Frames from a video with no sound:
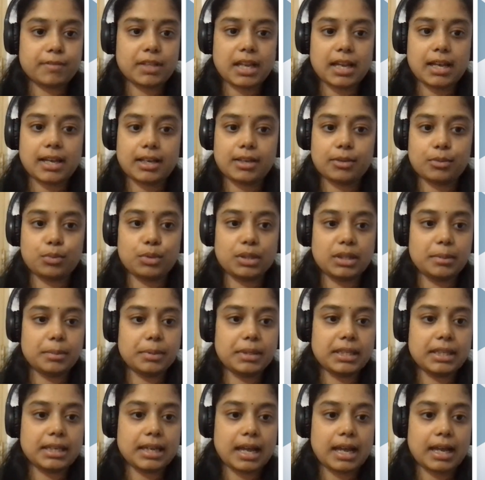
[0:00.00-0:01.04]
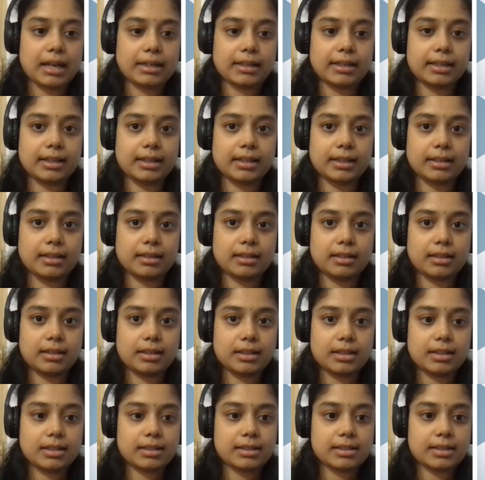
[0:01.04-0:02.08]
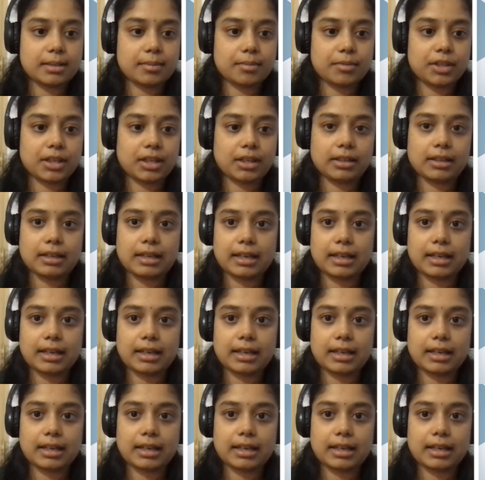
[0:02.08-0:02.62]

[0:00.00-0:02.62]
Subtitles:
I will be adding something